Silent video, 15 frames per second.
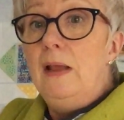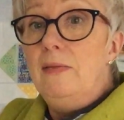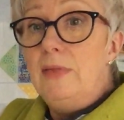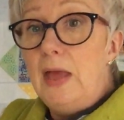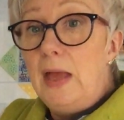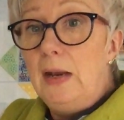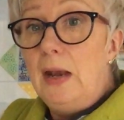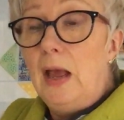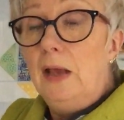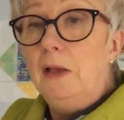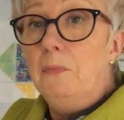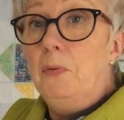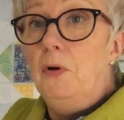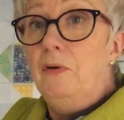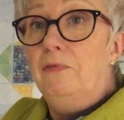Then I
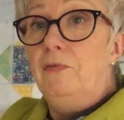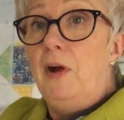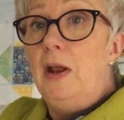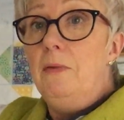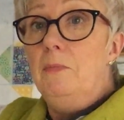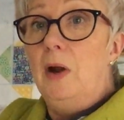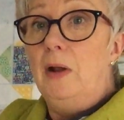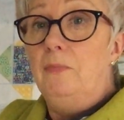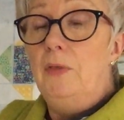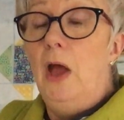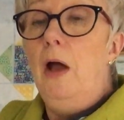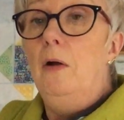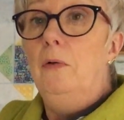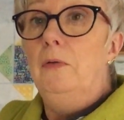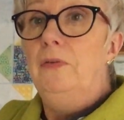could put a frame around the
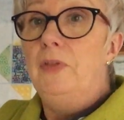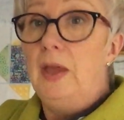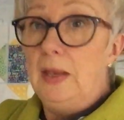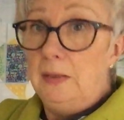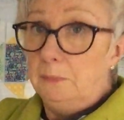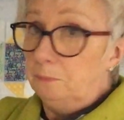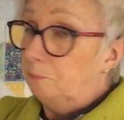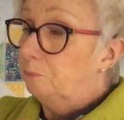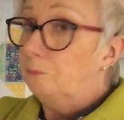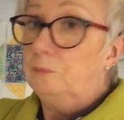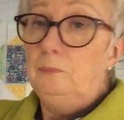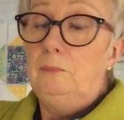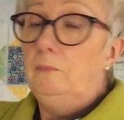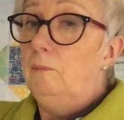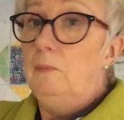whole thing
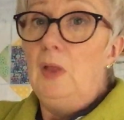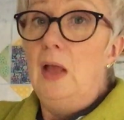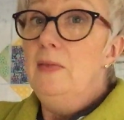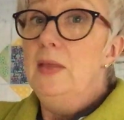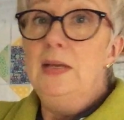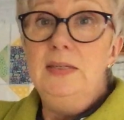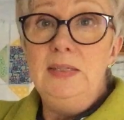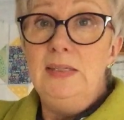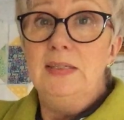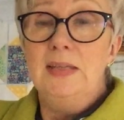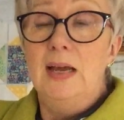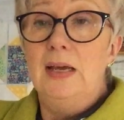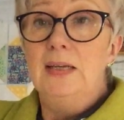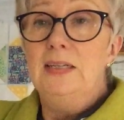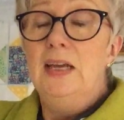and then
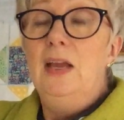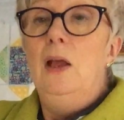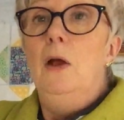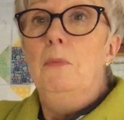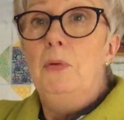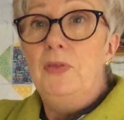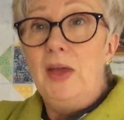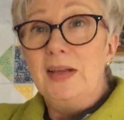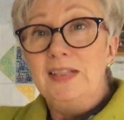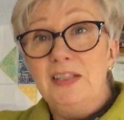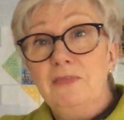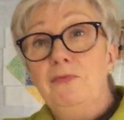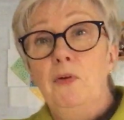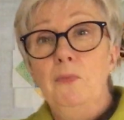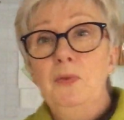decide. But that's
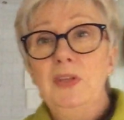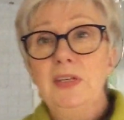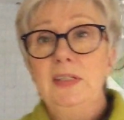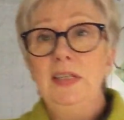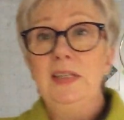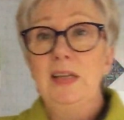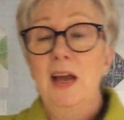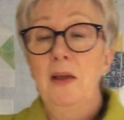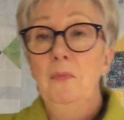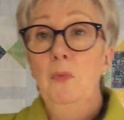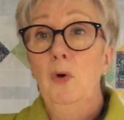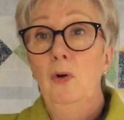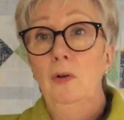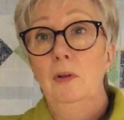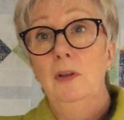the fun with the design
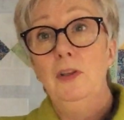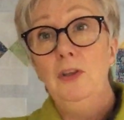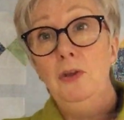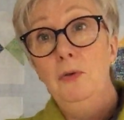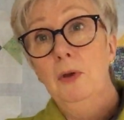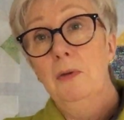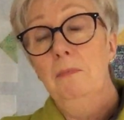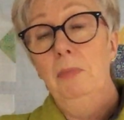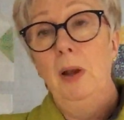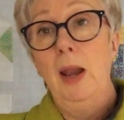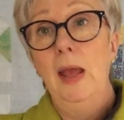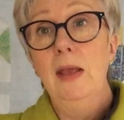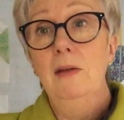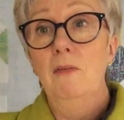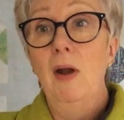wall. You can
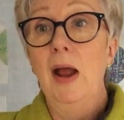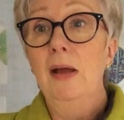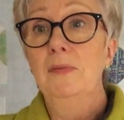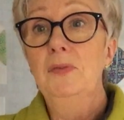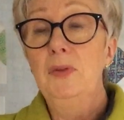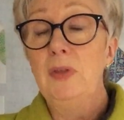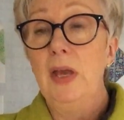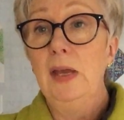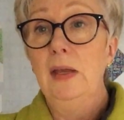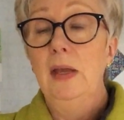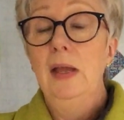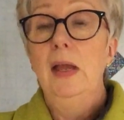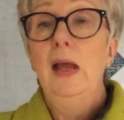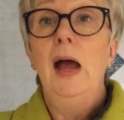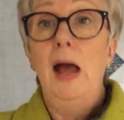play around with it
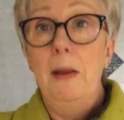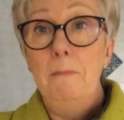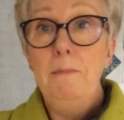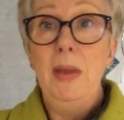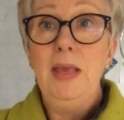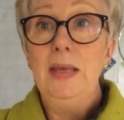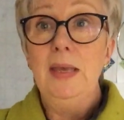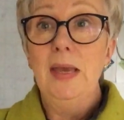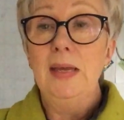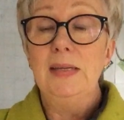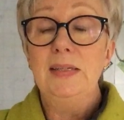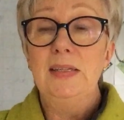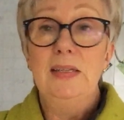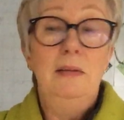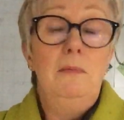and make
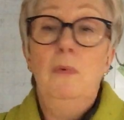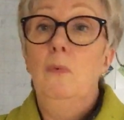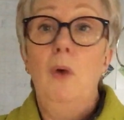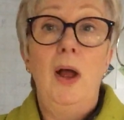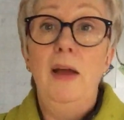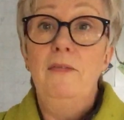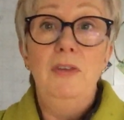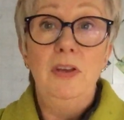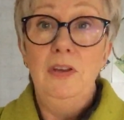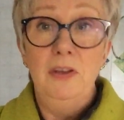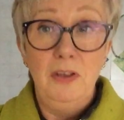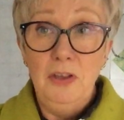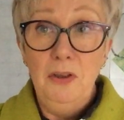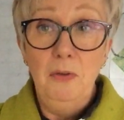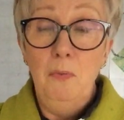it whatever
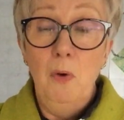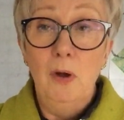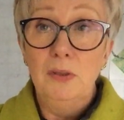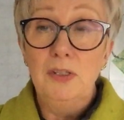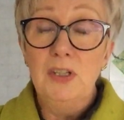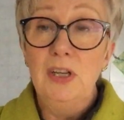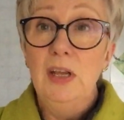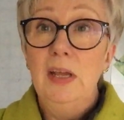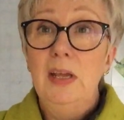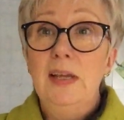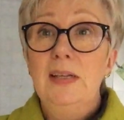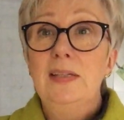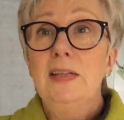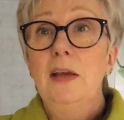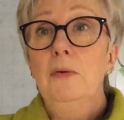you want.
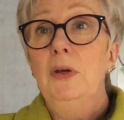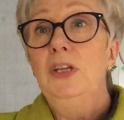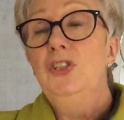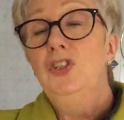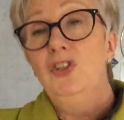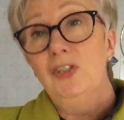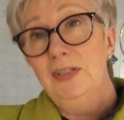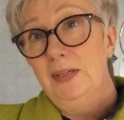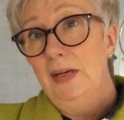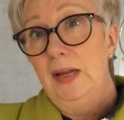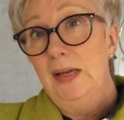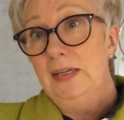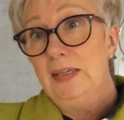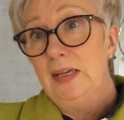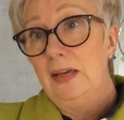So it's just an
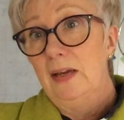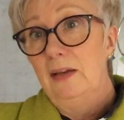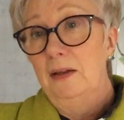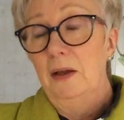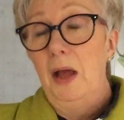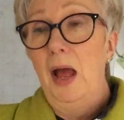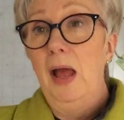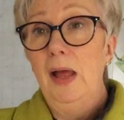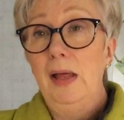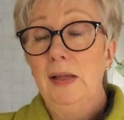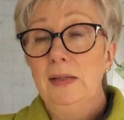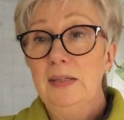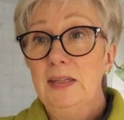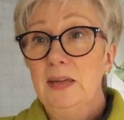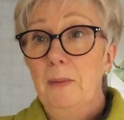idea,
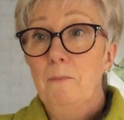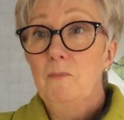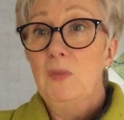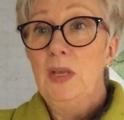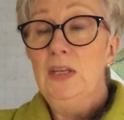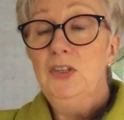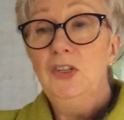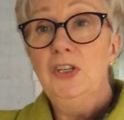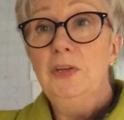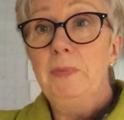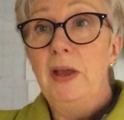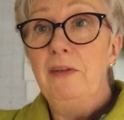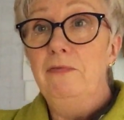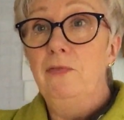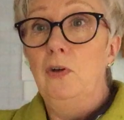and it's just a
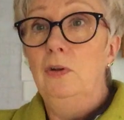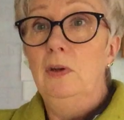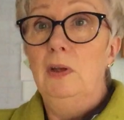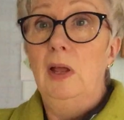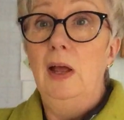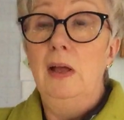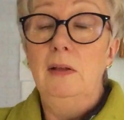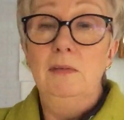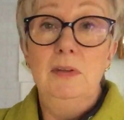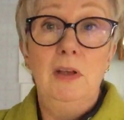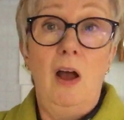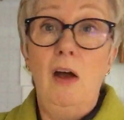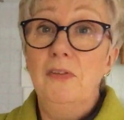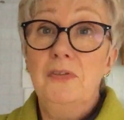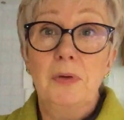bit of fun, and
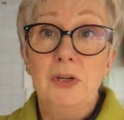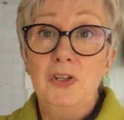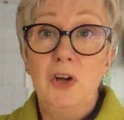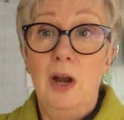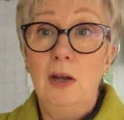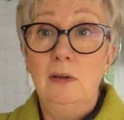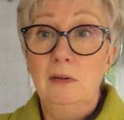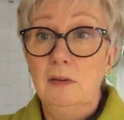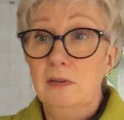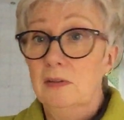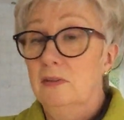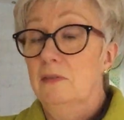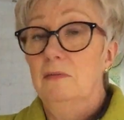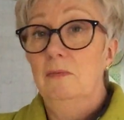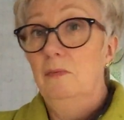half square
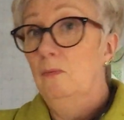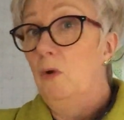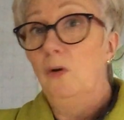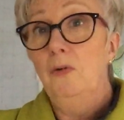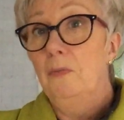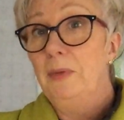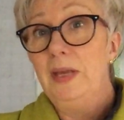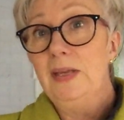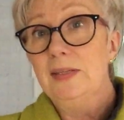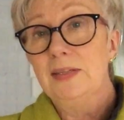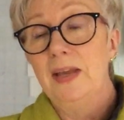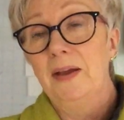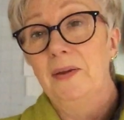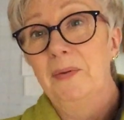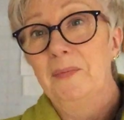triangles, what could be easier?